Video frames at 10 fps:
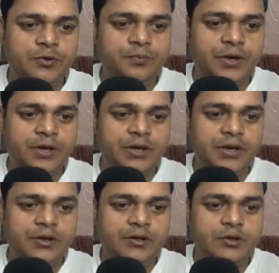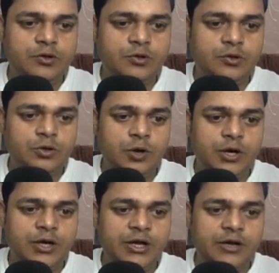to pay
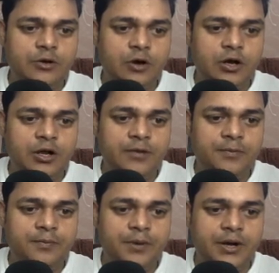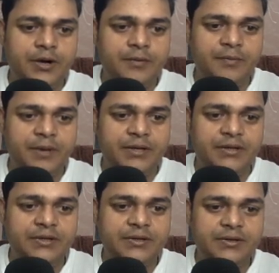$20 per
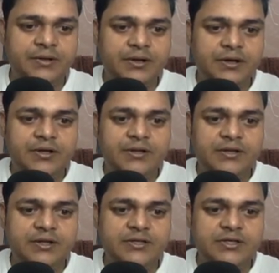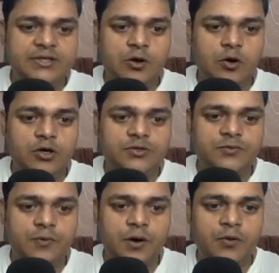month. This is the cost
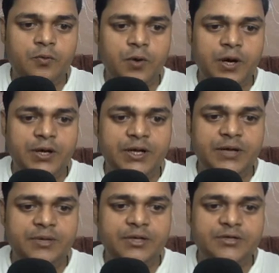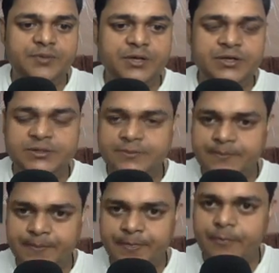for 1 TB space,
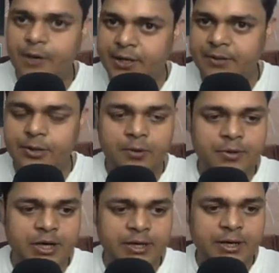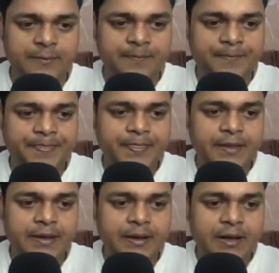1 TB of data.
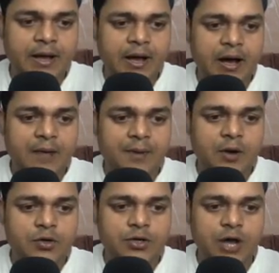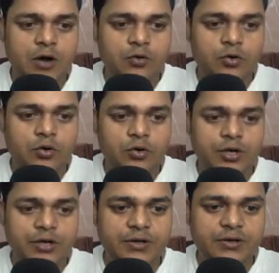About
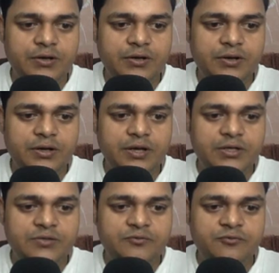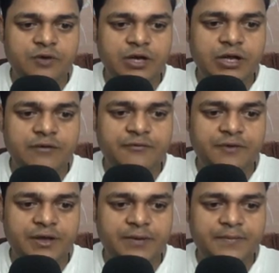downloading is fully
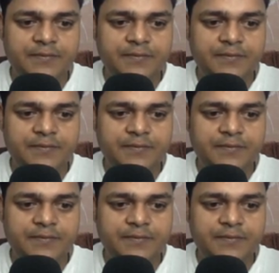free.